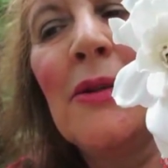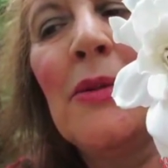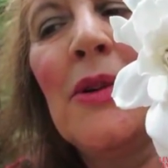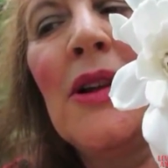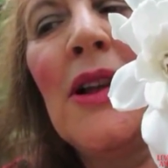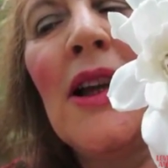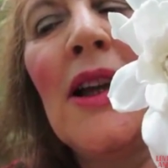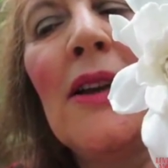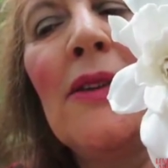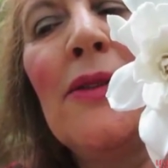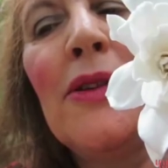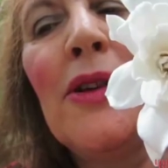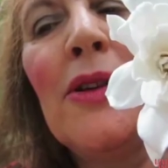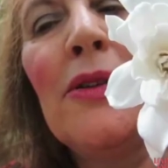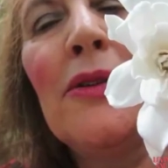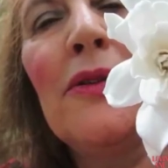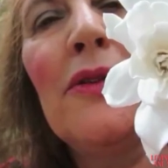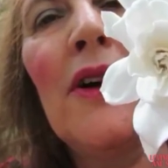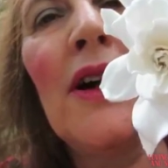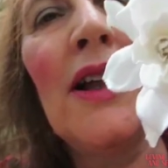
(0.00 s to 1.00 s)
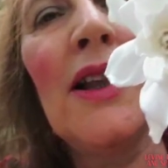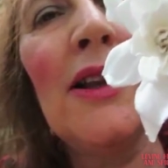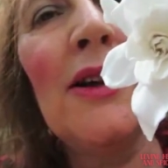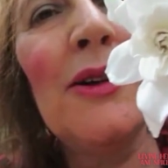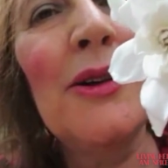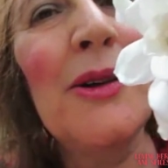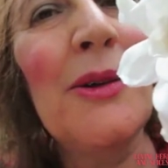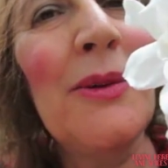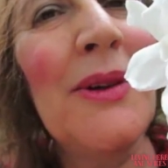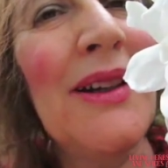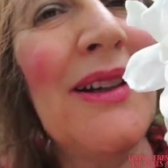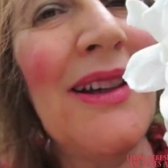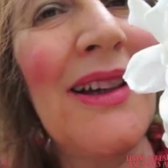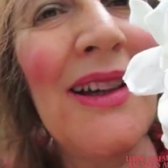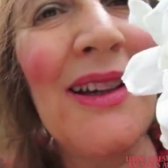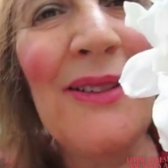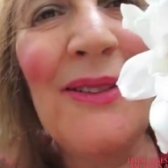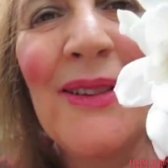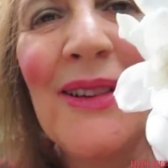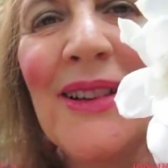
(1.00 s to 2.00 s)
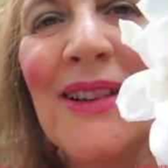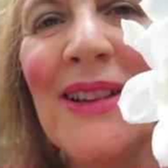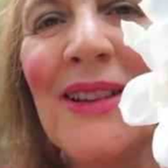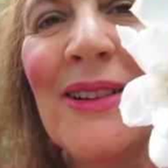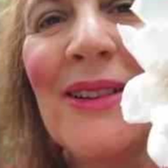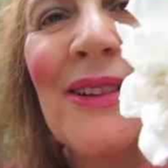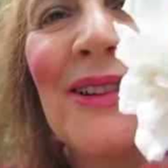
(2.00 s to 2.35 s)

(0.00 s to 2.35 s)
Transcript: will have you followed wherever you